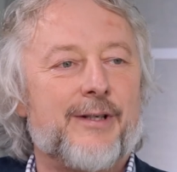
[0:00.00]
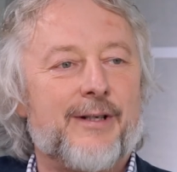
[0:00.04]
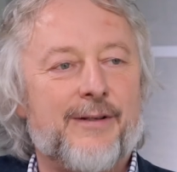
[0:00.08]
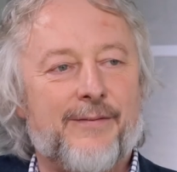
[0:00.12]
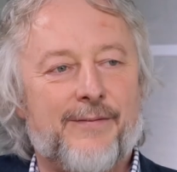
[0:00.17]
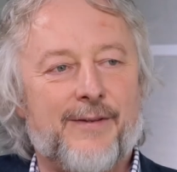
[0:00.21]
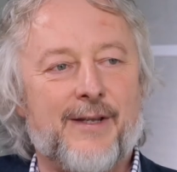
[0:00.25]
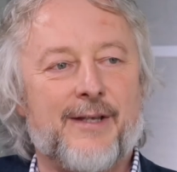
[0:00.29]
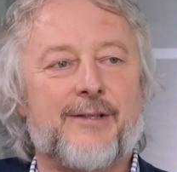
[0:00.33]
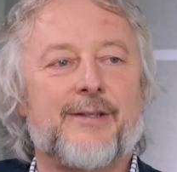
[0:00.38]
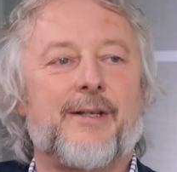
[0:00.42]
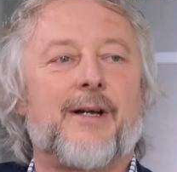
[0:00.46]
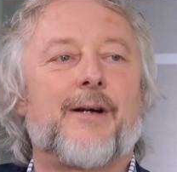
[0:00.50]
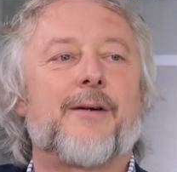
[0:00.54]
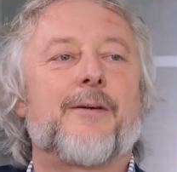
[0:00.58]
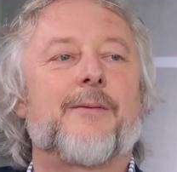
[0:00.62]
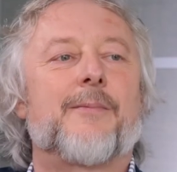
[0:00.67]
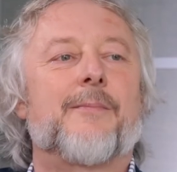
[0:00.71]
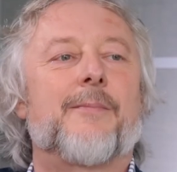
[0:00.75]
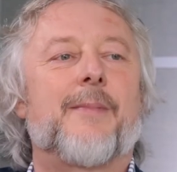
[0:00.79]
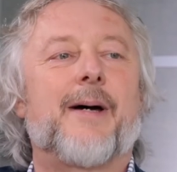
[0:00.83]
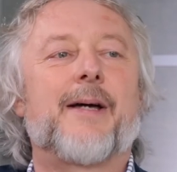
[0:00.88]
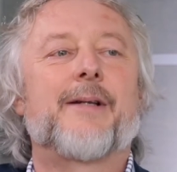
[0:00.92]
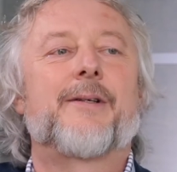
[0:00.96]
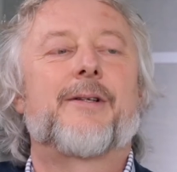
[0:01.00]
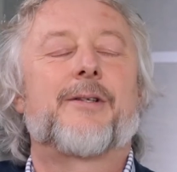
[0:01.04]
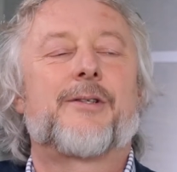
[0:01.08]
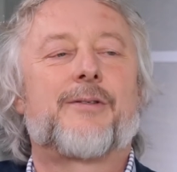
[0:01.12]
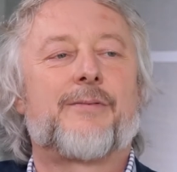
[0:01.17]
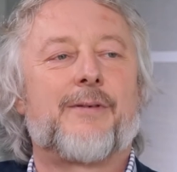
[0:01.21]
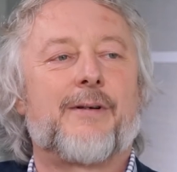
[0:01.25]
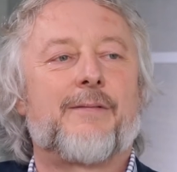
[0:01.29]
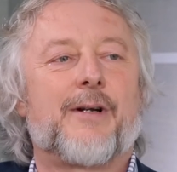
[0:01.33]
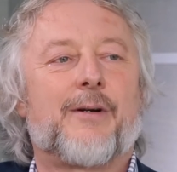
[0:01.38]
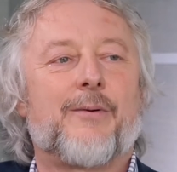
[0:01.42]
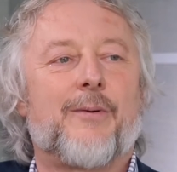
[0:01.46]
and if there's no
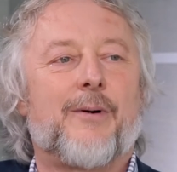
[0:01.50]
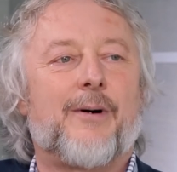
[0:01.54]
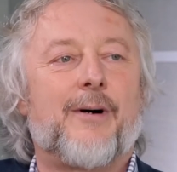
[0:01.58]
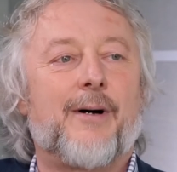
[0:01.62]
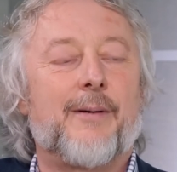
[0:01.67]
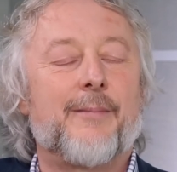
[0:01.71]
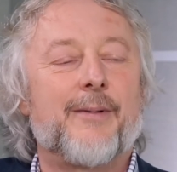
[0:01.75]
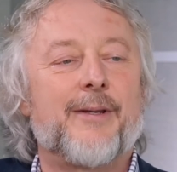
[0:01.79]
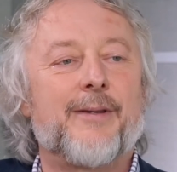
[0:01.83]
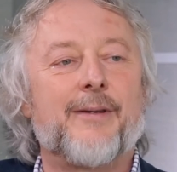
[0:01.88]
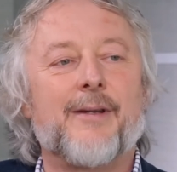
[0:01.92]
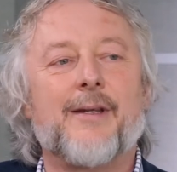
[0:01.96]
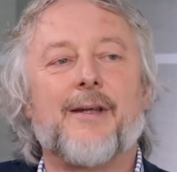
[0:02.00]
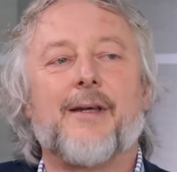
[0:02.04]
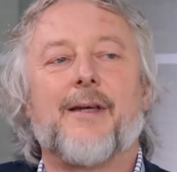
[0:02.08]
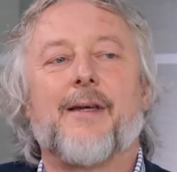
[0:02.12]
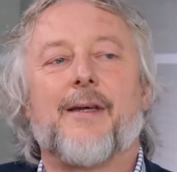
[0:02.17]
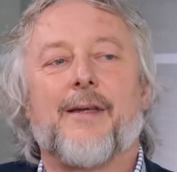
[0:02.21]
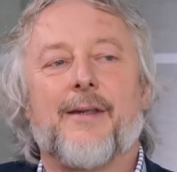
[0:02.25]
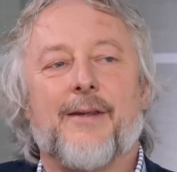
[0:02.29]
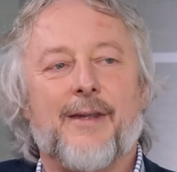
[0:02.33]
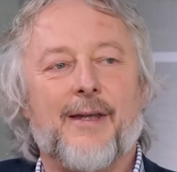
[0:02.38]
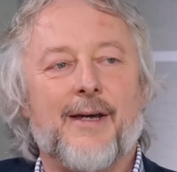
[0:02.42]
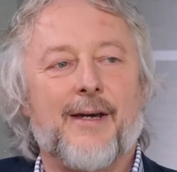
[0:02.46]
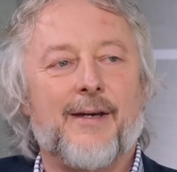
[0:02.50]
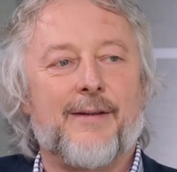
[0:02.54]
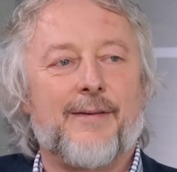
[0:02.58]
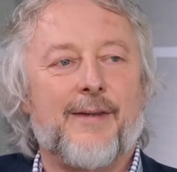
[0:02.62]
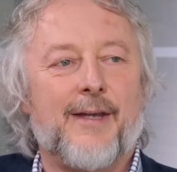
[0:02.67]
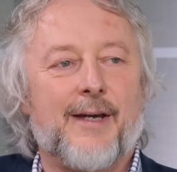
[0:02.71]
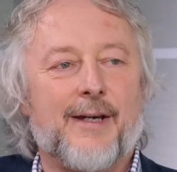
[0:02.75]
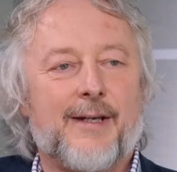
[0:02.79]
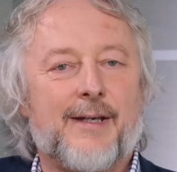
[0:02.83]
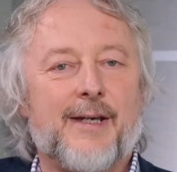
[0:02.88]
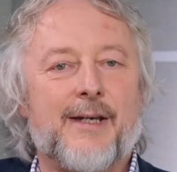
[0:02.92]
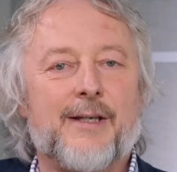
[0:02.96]
mandatory requirement,
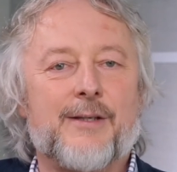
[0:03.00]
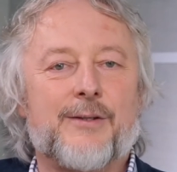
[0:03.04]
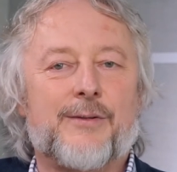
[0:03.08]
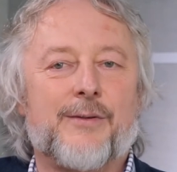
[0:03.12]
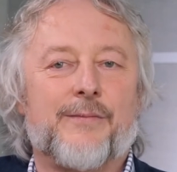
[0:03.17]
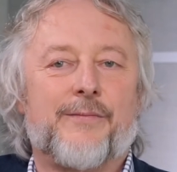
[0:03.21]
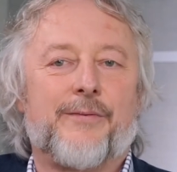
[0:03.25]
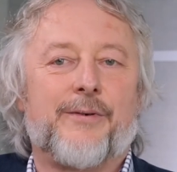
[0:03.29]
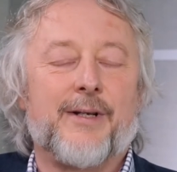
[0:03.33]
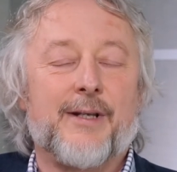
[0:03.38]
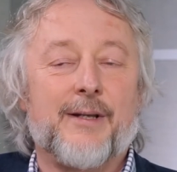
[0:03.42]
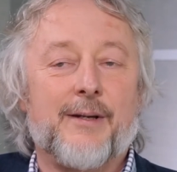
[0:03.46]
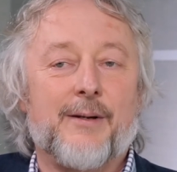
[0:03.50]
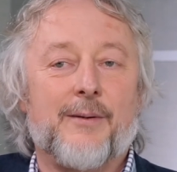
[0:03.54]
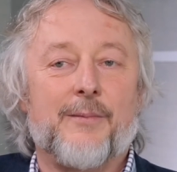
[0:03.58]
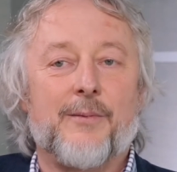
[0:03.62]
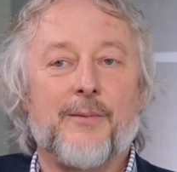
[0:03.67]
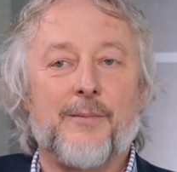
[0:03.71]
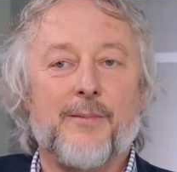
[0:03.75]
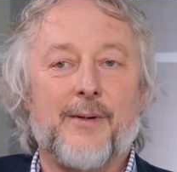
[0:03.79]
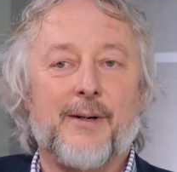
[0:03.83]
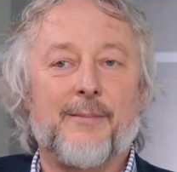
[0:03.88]
they're keen to avoid it.